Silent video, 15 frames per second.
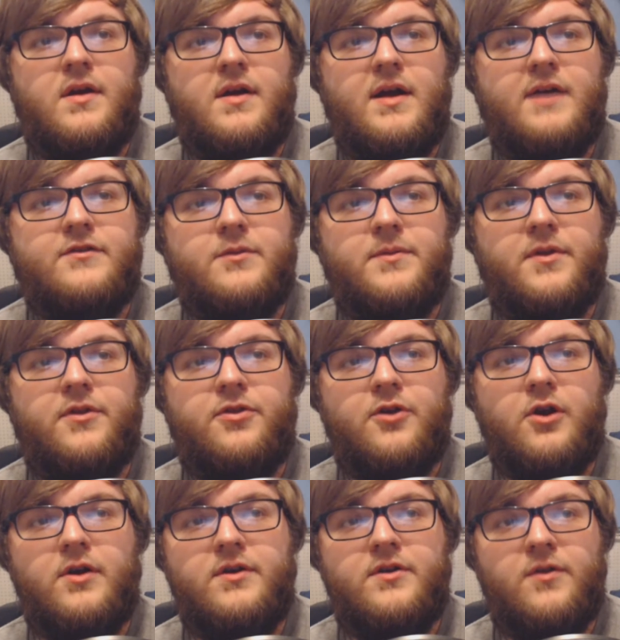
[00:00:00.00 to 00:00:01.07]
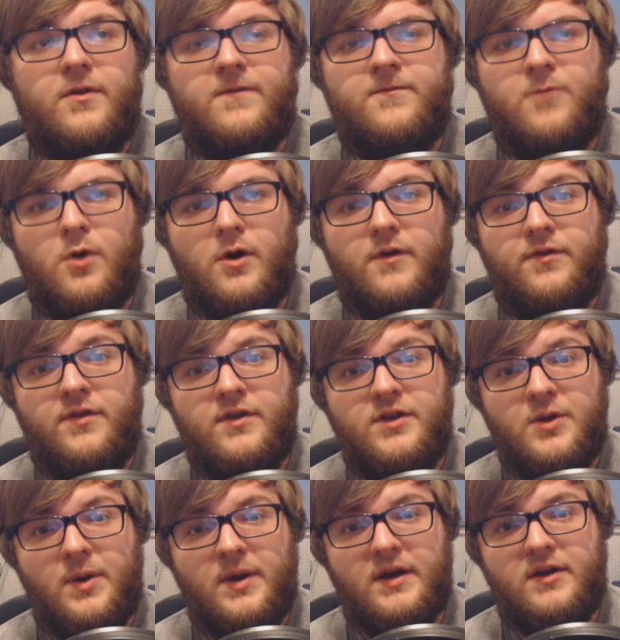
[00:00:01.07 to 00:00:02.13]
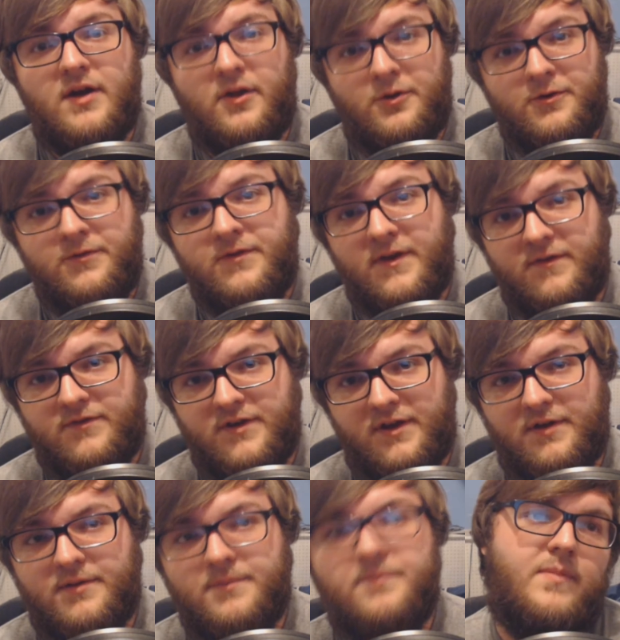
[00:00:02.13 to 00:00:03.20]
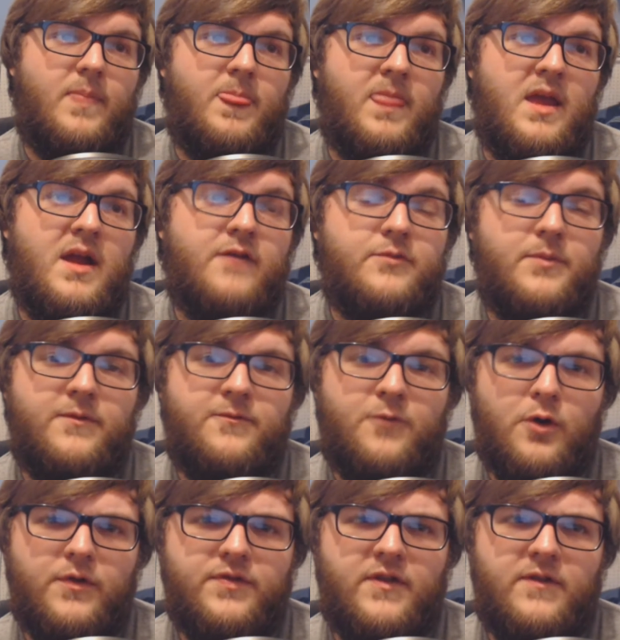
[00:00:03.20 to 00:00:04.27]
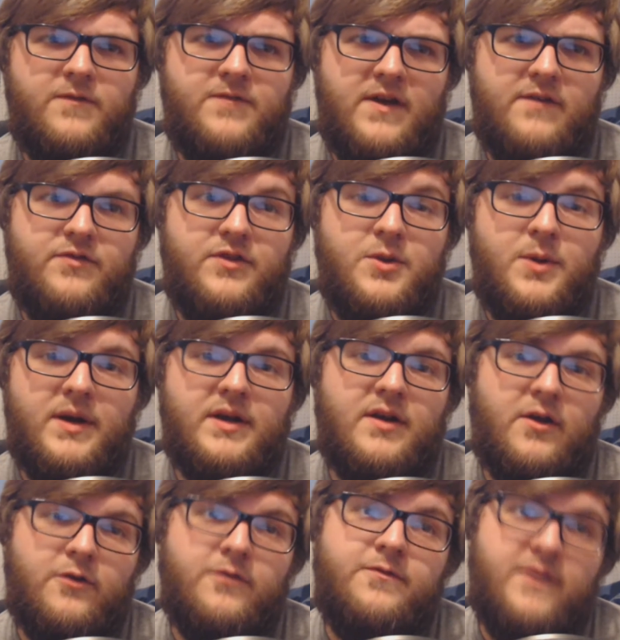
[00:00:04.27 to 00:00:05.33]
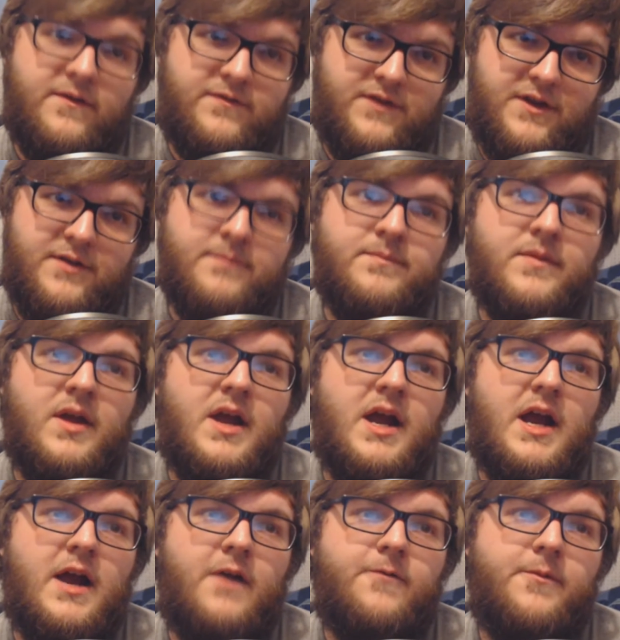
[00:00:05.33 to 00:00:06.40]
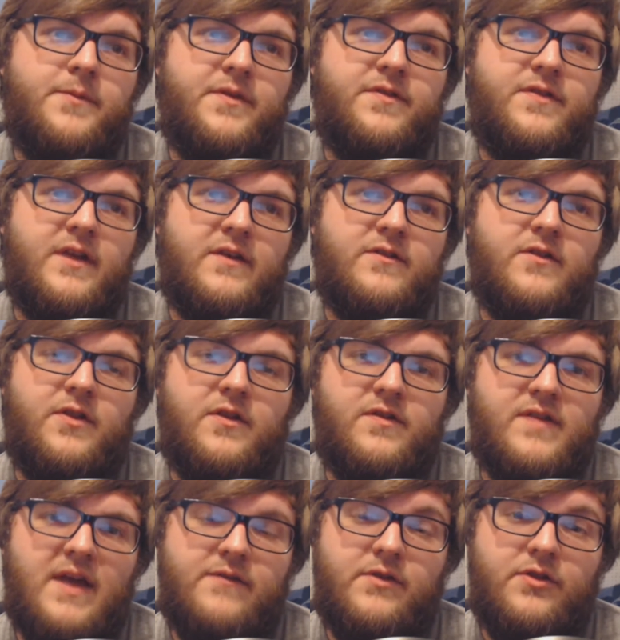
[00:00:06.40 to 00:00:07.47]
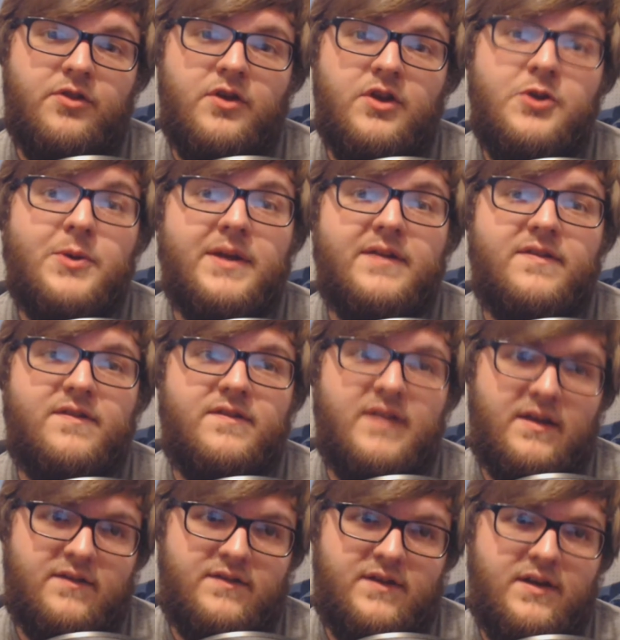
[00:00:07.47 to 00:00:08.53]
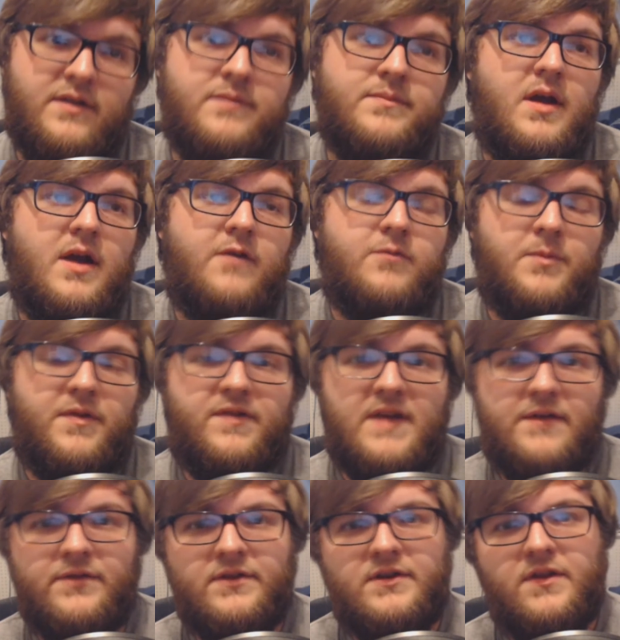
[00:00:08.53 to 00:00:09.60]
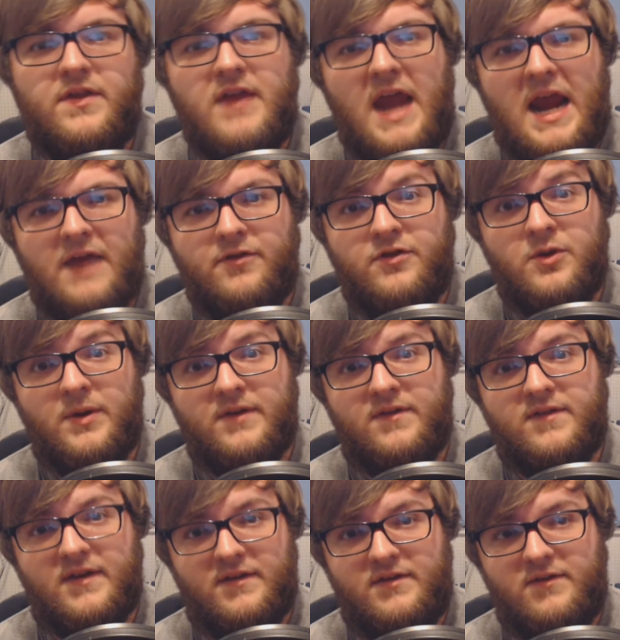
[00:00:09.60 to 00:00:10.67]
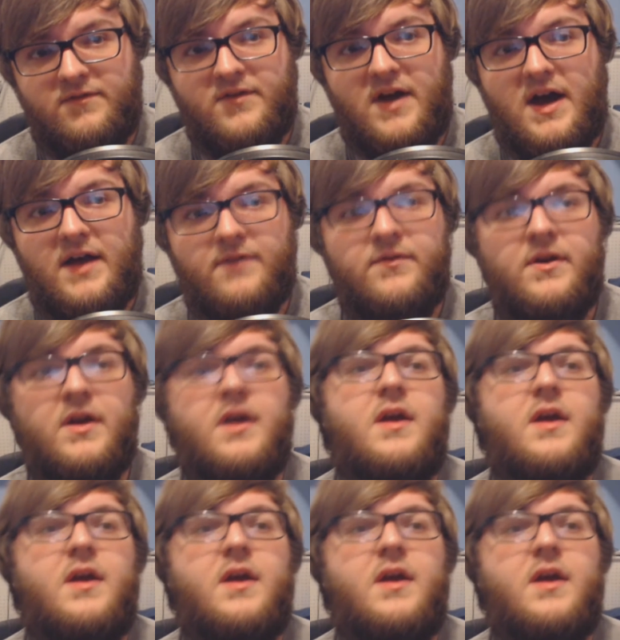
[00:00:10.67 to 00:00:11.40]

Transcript: From the third to the fourth, you get another 50. From the fourth to the fifth, you get another 50. From the sixth to the seventh, you get 60. From the seventh to the eighth, you get 65.